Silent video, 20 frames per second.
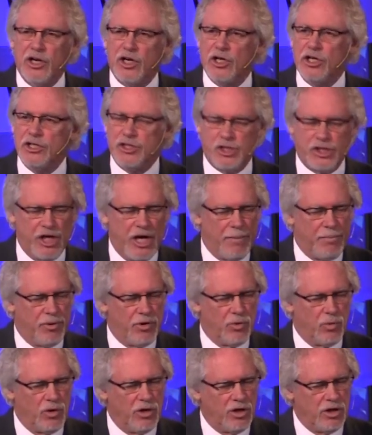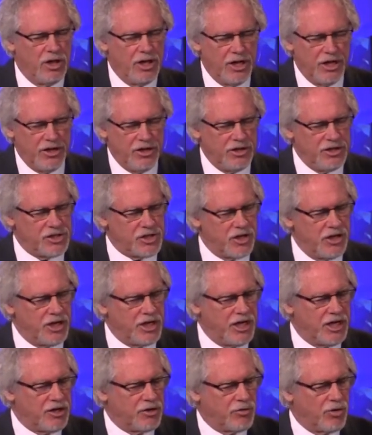your good shepherd will, and he's going
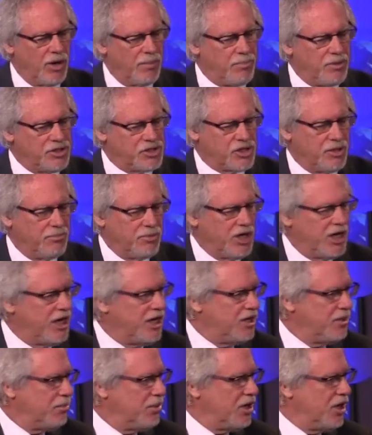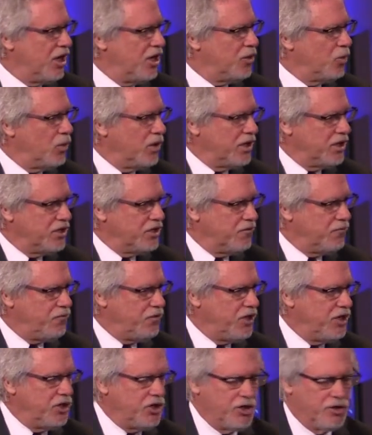to get grumpy someday and be unwilling to
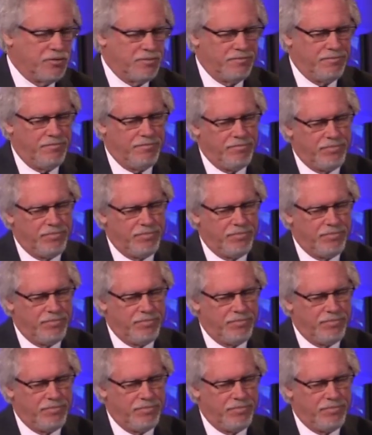feed you?